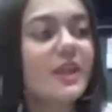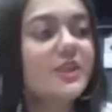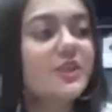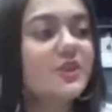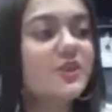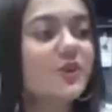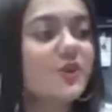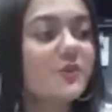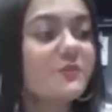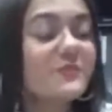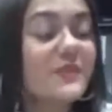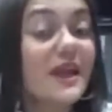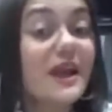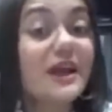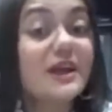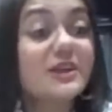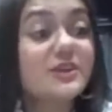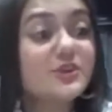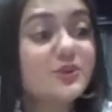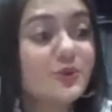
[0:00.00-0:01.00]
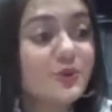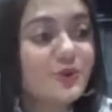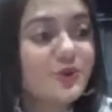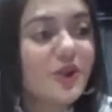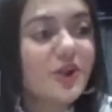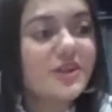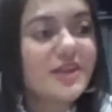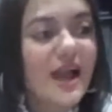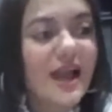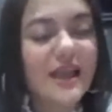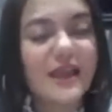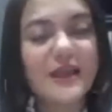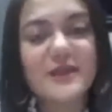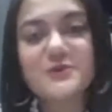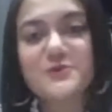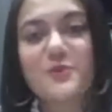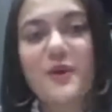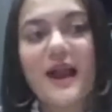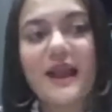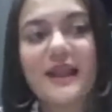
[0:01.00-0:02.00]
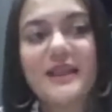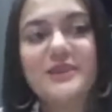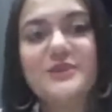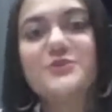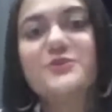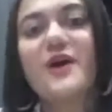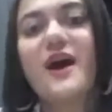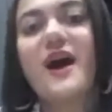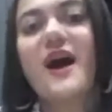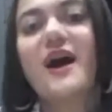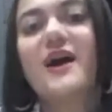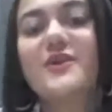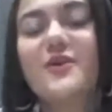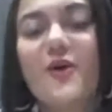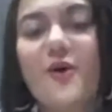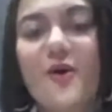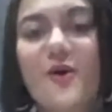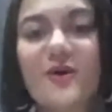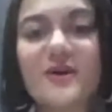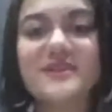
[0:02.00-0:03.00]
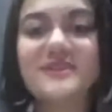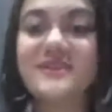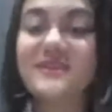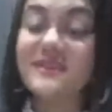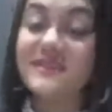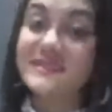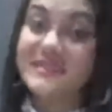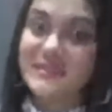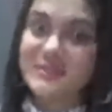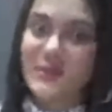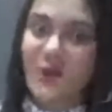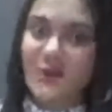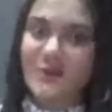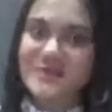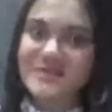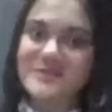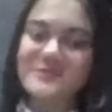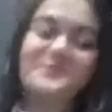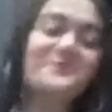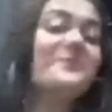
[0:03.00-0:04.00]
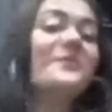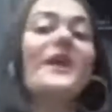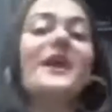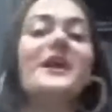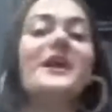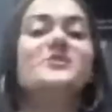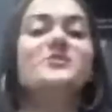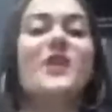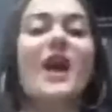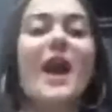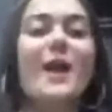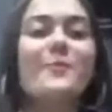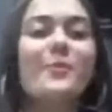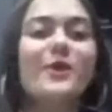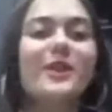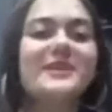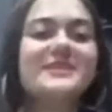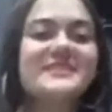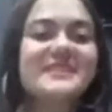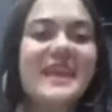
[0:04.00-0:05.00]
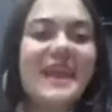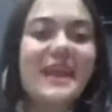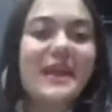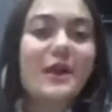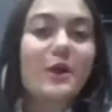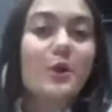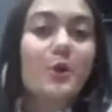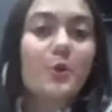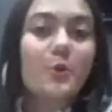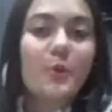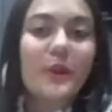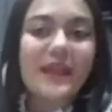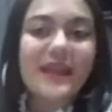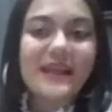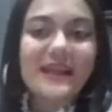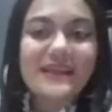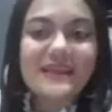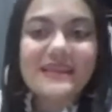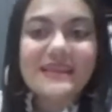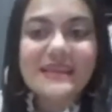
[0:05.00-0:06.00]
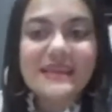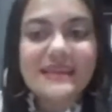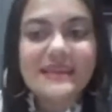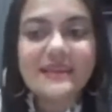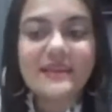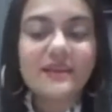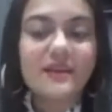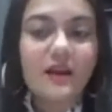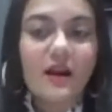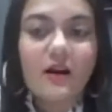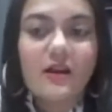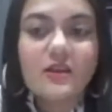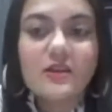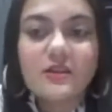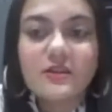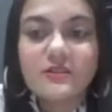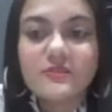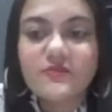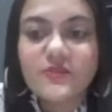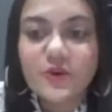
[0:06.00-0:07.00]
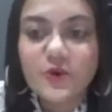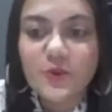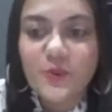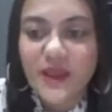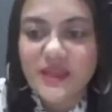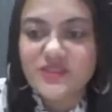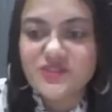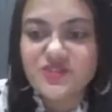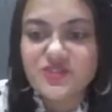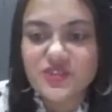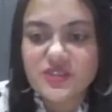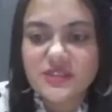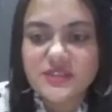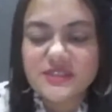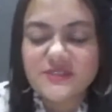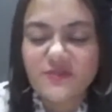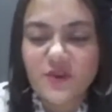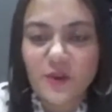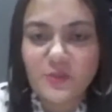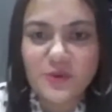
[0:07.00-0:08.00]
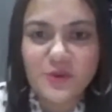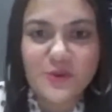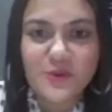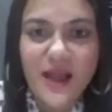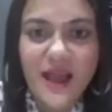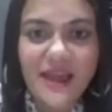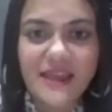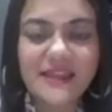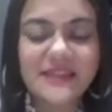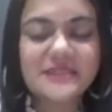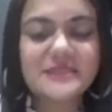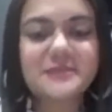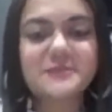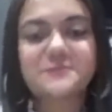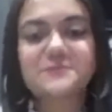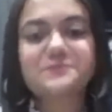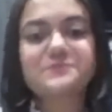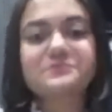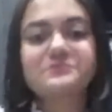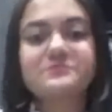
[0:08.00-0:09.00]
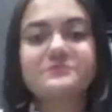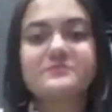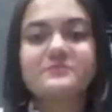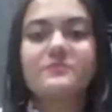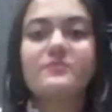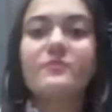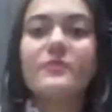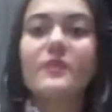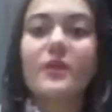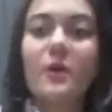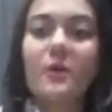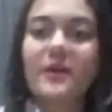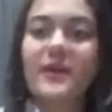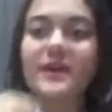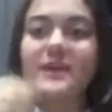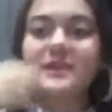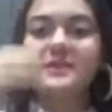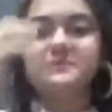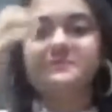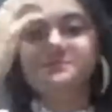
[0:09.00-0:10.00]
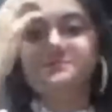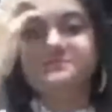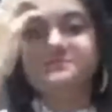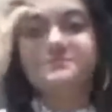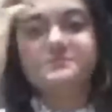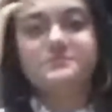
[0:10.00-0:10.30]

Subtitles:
you know, do your diet while you are on detox. So I'm gonna take quickly a few questions from you guys. Okay.